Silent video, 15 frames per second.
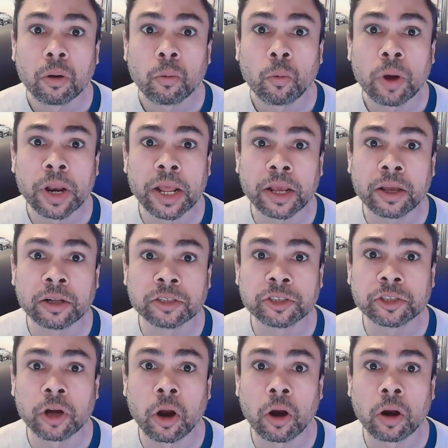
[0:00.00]
when it
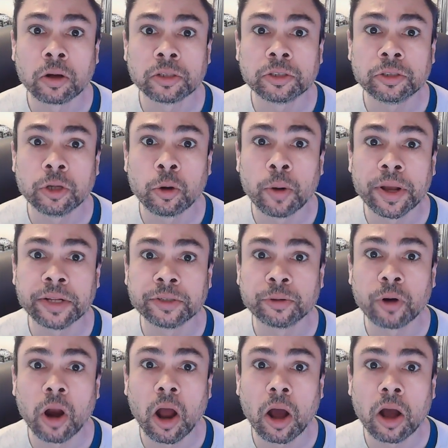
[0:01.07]
concerns doing
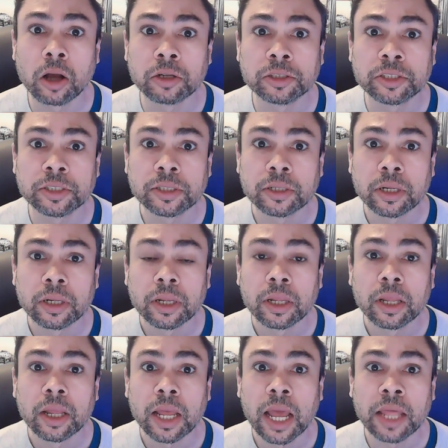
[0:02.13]
drugs
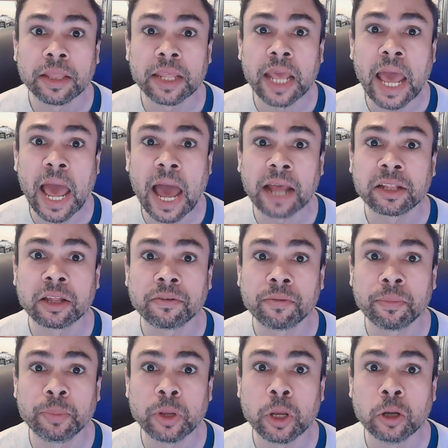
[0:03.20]
and the act of
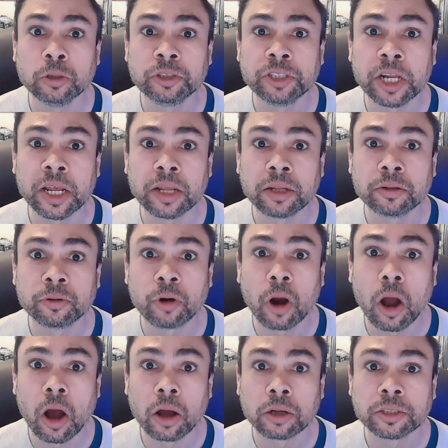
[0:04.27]
abusing
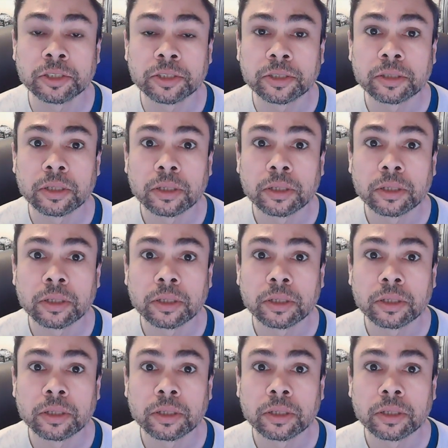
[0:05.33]
drugs.